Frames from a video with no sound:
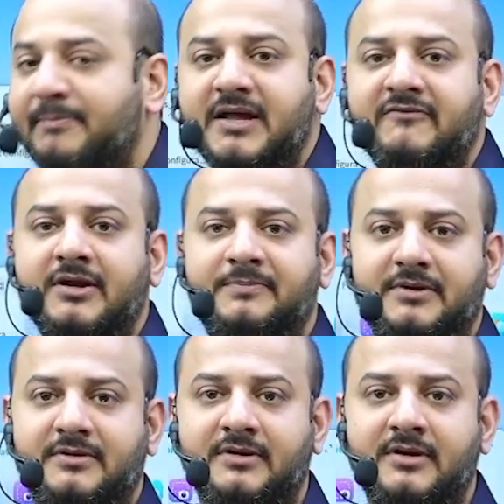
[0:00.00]
developer
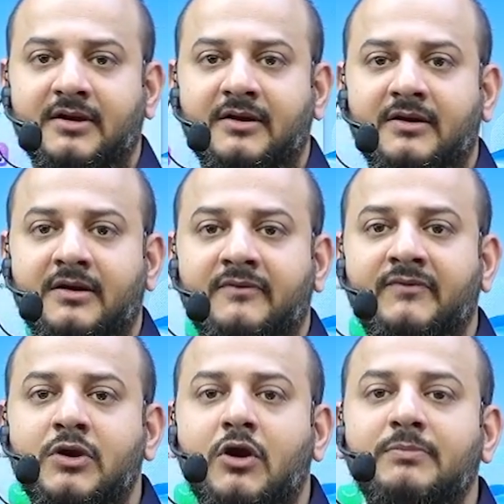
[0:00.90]

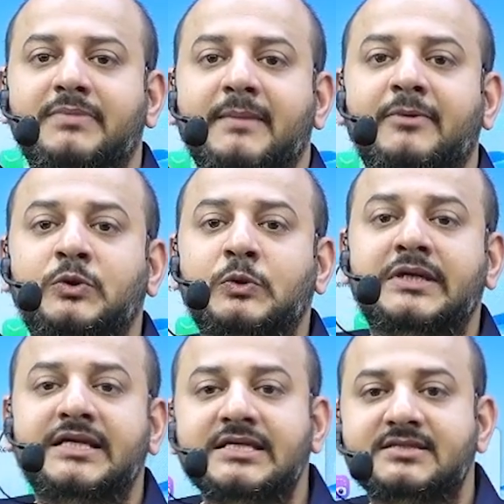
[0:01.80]
will not be able to
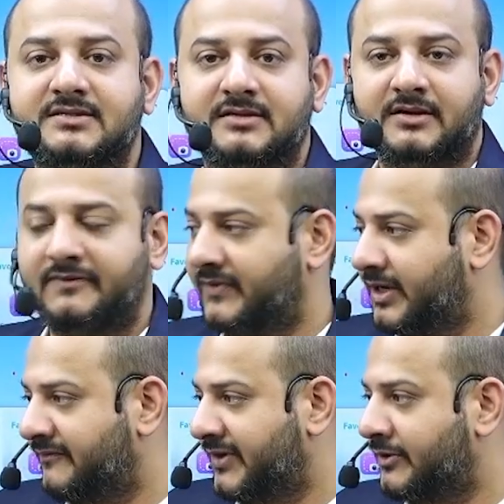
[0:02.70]
lease,
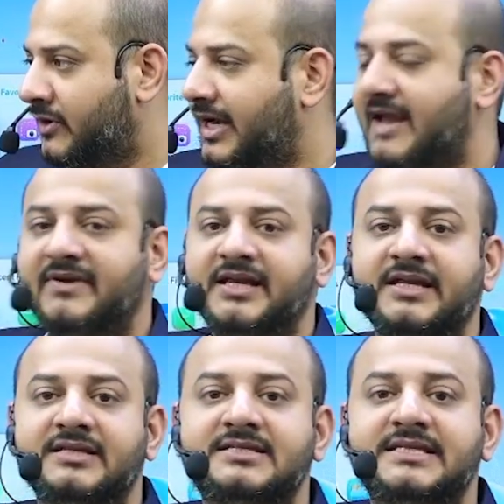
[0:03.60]
will not have any
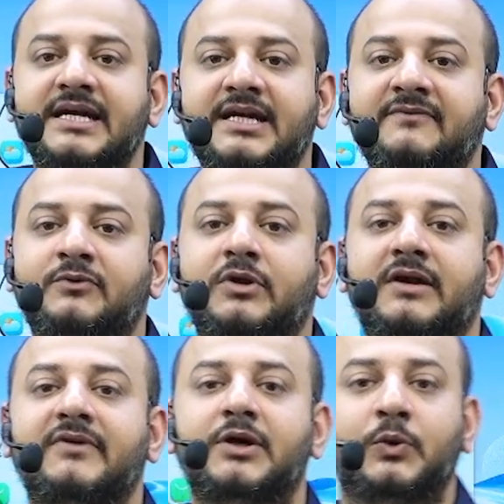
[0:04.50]
incentive to give it to